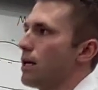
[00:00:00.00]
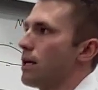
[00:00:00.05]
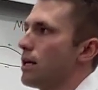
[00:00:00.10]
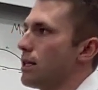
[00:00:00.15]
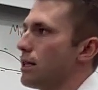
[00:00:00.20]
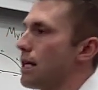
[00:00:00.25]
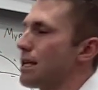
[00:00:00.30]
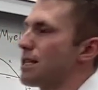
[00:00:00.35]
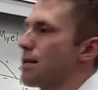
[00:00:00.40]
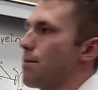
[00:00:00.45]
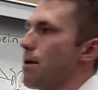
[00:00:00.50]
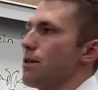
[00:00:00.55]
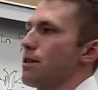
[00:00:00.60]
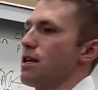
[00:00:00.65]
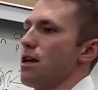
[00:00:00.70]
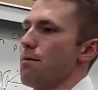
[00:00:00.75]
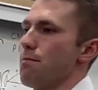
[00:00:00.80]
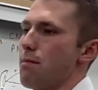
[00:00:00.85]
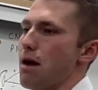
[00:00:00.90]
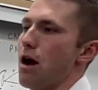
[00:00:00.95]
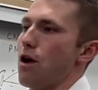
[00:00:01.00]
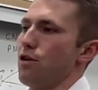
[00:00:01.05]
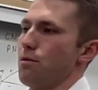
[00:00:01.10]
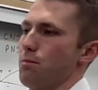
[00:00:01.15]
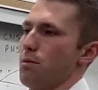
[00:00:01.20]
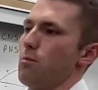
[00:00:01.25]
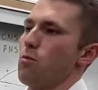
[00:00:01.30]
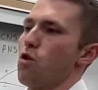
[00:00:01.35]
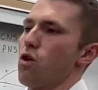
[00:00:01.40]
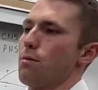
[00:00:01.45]
Less about the amount, but
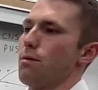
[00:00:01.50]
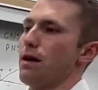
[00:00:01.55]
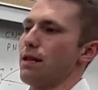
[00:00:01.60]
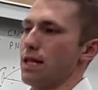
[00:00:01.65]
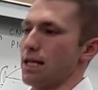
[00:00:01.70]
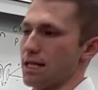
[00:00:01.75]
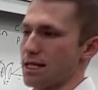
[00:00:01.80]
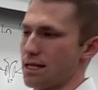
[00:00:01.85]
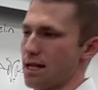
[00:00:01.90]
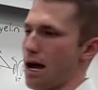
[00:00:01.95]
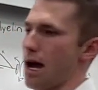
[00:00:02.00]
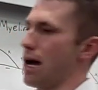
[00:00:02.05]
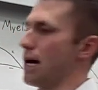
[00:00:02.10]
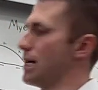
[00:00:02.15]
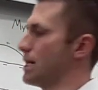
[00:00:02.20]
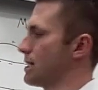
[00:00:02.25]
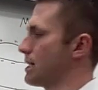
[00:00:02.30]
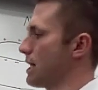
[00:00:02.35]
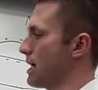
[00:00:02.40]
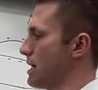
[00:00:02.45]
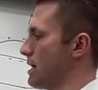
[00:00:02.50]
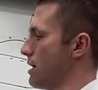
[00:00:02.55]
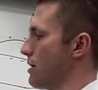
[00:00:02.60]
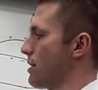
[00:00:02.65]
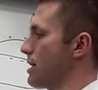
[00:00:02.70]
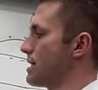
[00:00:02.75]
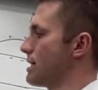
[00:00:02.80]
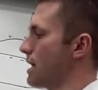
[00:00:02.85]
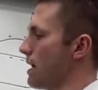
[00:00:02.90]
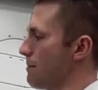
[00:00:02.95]
more about the size. They're the
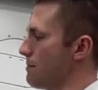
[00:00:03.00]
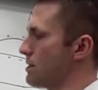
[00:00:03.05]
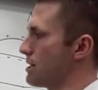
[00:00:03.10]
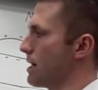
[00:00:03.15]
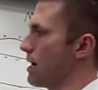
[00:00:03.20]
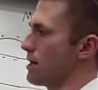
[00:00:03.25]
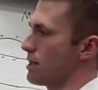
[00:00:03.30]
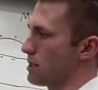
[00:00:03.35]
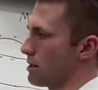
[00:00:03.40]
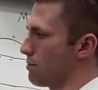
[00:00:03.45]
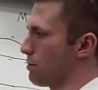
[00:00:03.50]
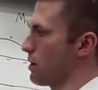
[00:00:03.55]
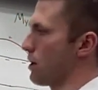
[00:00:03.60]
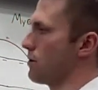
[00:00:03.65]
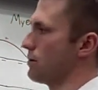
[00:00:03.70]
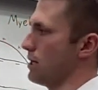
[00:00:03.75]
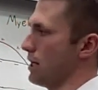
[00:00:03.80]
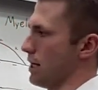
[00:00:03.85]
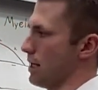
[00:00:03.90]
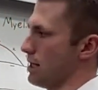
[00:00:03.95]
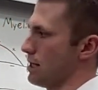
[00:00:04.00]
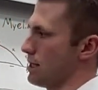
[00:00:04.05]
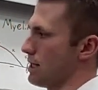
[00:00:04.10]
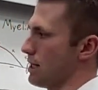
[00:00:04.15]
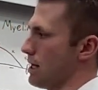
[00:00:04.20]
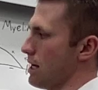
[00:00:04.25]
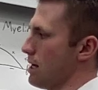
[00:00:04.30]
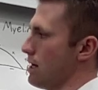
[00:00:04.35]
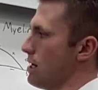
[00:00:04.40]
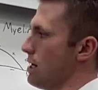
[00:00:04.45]
same size proteins.
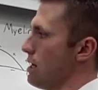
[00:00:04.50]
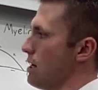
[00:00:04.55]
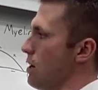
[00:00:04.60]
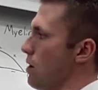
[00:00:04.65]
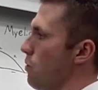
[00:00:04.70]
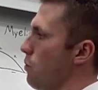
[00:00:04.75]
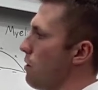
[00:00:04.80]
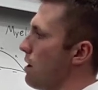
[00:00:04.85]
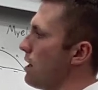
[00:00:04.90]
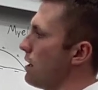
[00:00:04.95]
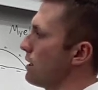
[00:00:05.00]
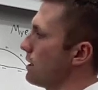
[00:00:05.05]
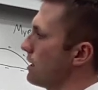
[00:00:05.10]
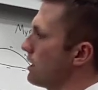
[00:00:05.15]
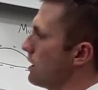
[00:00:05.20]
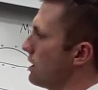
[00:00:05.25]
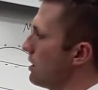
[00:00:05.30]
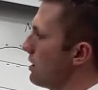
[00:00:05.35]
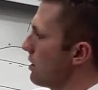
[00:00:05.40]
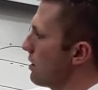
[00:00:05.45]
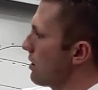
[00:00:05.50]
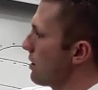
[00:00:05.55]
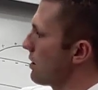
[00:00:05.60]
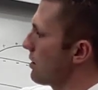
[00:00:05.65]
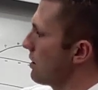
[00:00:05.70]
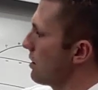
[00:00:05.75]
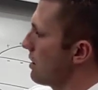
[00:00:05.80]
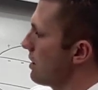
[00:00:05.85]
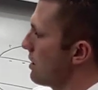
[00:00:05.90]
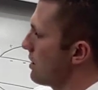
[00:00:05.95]
Well,
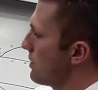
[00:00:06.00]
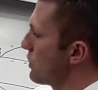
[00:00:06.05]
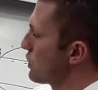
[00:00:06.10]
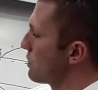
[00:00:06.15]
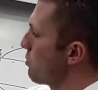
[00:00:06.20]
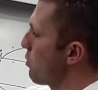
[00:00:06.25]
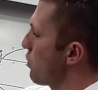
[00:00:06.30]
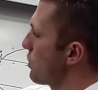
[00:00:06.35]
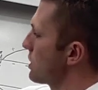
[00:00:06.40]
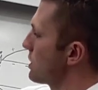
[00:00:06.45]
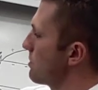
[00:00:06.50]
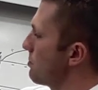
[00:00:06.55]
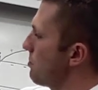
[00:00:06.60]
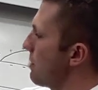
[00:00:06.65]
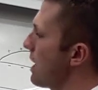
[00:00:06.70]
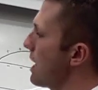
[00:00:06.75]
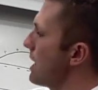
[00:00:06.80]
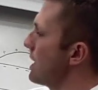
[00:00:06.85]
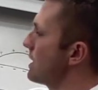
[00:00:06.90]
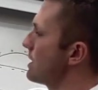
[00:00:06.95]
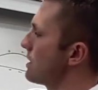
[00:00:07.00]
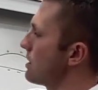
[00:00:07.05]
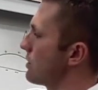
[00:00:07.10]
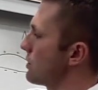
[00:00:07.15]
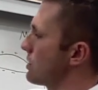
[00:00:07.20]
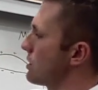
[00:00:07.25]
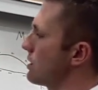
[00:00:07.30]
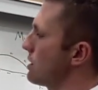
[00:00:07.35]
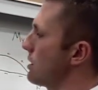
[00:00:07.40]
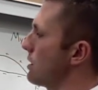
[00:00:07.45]
here there's more space.
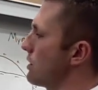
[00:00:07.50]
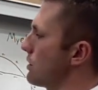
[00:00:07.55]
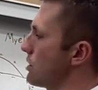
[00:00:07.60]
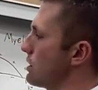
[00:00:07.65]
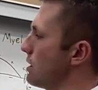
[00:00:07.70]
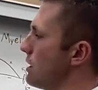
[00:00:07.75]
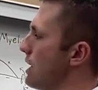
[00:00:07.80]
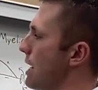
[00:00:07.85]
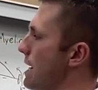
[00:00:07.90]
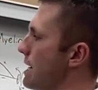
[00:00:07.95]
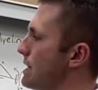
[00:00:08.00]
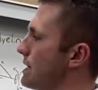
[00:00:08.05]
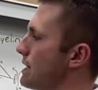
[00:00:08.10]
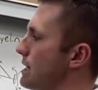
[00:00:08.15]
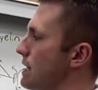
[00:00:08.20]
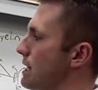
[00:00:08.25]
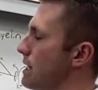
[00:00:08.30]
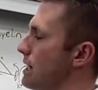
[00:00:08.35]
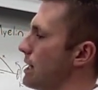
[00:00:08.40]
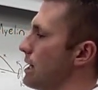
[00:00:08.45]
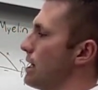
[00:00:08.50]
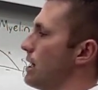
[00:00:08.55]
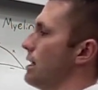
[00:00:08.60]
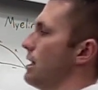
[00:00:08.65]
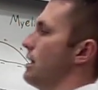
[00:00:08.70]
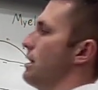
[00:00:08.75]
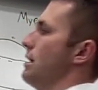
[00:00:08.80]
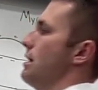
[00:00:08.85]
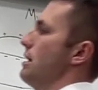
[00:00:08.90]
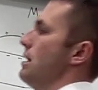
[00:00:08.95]
There's less.
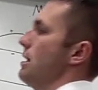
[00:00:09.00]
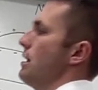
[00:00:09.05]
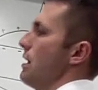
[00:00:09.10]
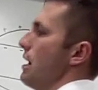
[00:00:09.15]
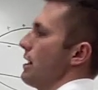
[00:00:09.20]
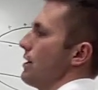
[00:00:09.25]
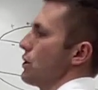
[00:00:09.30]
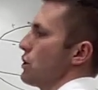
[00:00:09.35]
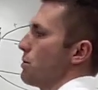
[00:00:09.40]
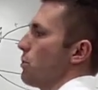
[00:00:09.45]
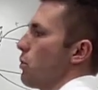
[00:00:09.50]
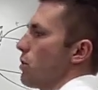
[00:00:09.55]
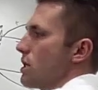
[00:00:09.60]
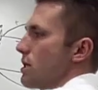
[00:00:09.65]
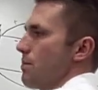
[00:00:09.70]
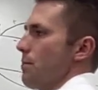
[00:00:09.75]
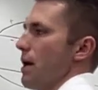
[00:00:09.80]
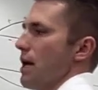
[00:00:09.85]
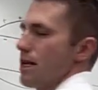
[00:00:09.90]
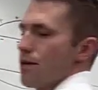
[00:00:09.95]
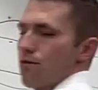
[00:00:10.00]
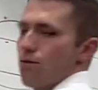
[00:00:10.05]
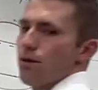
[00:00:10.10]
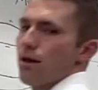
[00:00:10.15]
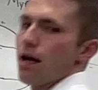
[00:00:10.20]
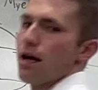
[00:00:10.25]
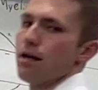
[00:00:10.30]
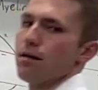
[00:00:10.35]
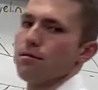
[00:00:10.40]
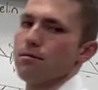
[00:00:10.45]
Yeah, there's more space for
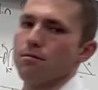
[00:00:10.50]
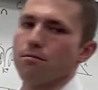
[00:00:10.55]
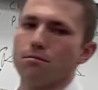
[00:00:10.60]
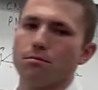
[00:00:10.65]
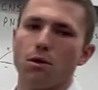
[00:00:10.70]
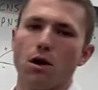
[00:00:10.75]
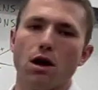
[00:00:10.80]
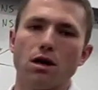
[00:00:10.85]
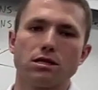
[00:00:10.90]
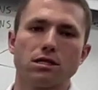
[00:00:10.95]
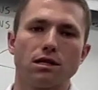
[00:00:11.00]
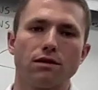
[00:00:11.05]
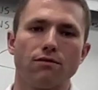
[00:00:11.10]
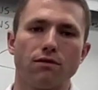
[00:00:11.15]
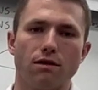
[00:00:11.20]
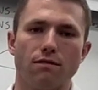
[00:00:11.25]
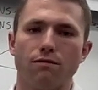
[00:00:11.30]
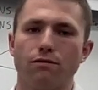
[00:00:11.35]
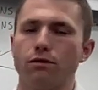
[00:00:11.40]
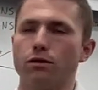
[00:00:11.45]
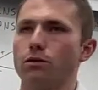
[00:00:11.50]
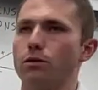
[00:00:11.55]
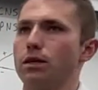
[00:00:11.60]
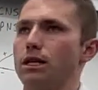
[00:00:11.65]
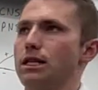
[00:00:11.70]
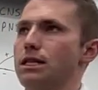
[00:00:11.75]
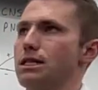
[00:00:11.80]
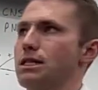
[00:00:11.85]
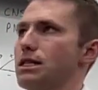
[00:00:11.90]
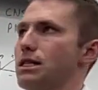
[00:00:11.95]
that positive
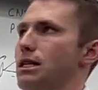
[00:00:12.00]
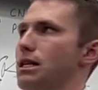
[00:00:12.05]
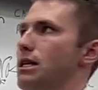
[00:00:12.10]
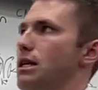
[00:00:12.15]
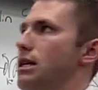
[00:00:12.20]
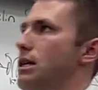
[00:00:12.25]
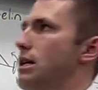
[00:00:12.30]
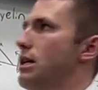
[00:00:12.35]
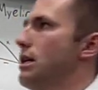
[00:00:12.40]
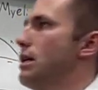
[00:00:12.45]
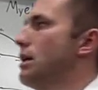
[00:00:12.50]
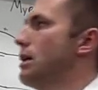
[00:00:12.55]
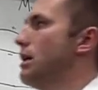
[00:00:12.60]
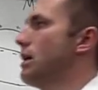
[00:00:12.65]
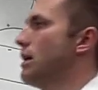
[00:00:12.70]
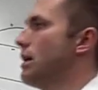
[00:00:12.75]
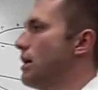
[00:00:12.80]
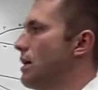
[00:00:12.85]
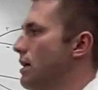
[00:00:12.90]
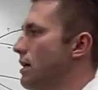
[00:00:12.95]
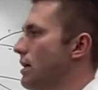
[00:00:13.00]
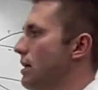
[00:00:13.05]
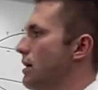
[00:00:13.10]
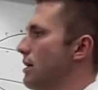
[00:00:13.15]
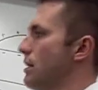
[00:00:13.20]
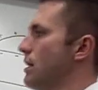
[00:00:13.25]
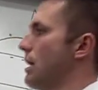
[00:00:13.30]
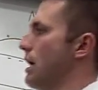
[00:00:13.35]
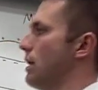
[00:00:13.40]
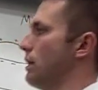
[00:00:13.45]
influence,
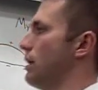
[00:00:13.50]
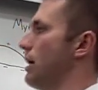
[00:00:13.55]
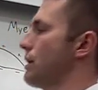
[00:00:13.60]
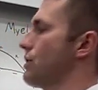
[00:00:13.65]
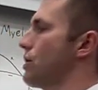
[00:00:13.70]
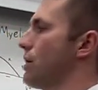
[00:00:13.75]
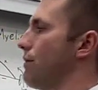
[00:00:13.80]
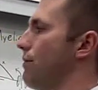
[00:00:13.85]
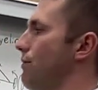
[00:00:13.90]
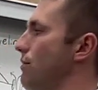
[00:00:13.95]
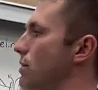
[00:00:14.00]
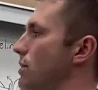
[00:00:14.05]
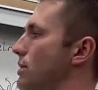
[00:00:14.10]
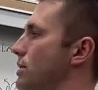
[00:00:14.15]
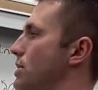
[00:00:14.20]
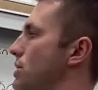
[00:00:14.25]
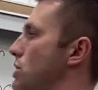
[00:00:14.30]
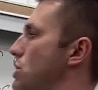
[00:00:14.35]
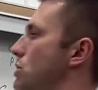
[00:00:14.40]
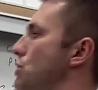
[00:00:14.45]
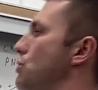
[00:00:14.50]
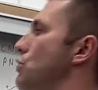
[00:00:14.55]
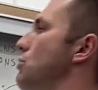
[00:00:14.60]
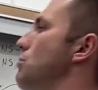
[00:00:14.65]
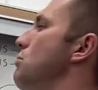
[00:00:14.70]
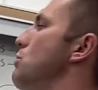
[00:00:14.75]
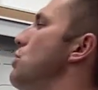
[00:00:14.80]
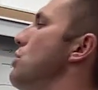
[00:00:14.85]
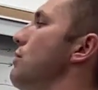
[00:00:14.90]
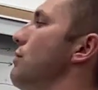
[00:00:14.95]
that electric field to
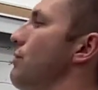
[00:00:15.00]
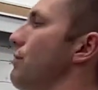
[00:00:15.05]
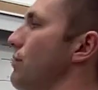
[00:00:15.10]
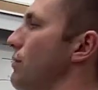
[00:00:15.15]
move,